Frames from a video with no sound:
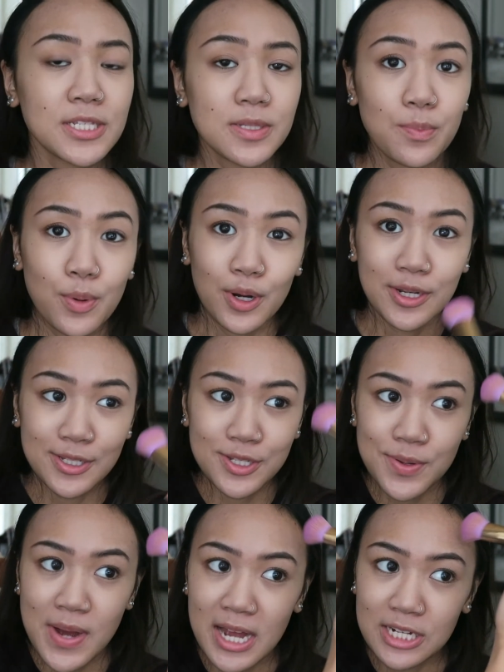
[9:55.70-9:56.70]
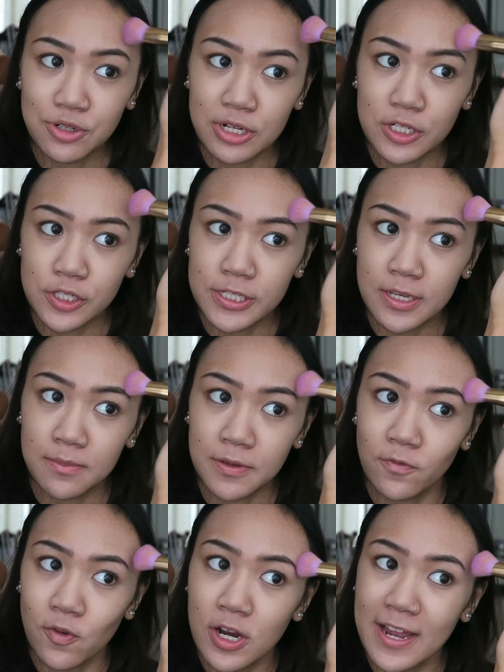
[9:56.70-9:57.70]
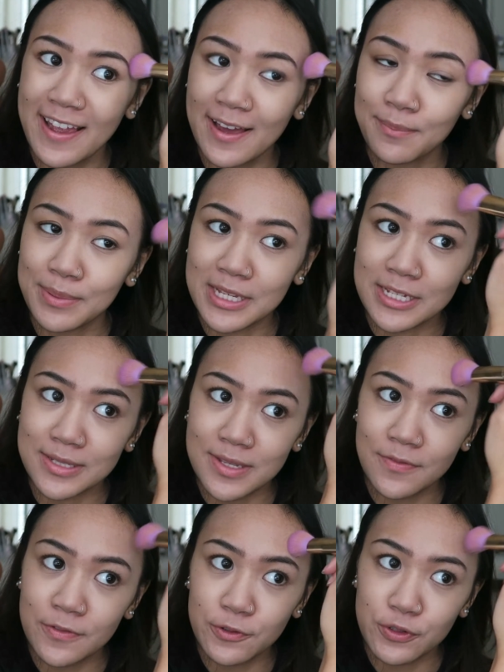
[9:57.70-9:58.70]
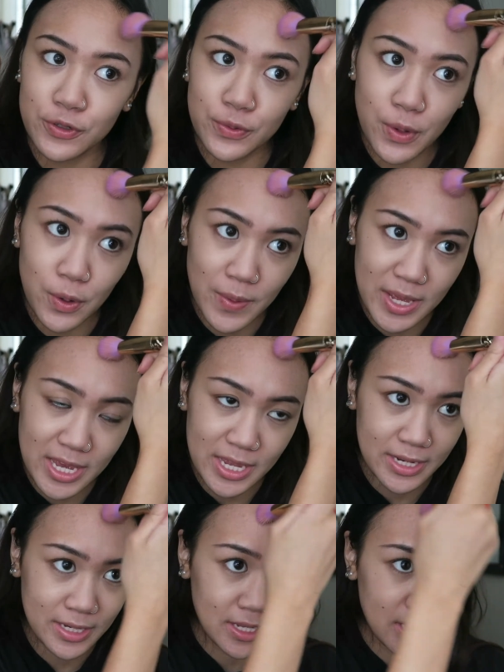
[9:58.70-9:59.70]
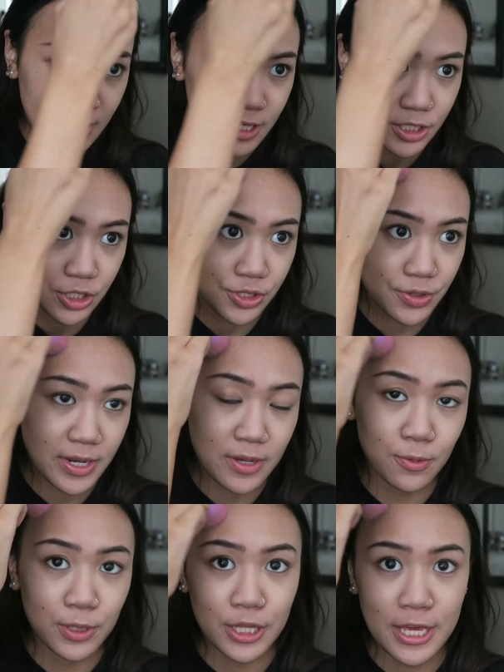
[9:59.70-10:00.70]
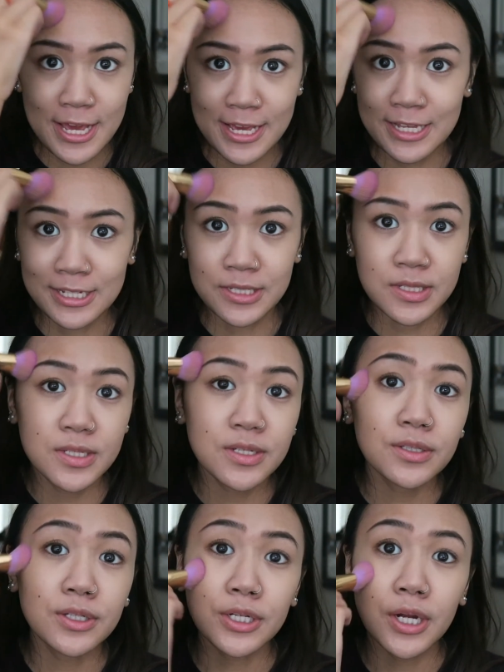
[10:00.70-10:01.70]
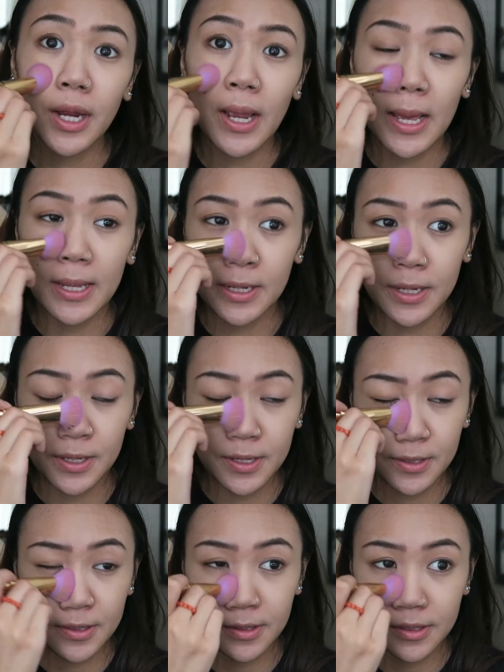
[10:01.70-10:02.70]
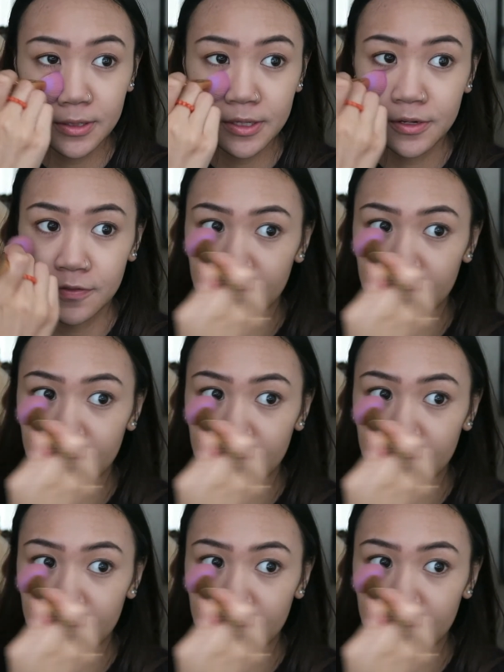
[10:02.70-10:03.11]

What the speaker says: it's important to hydrate your skin beforehand, because if you do go in straight with a concealer and your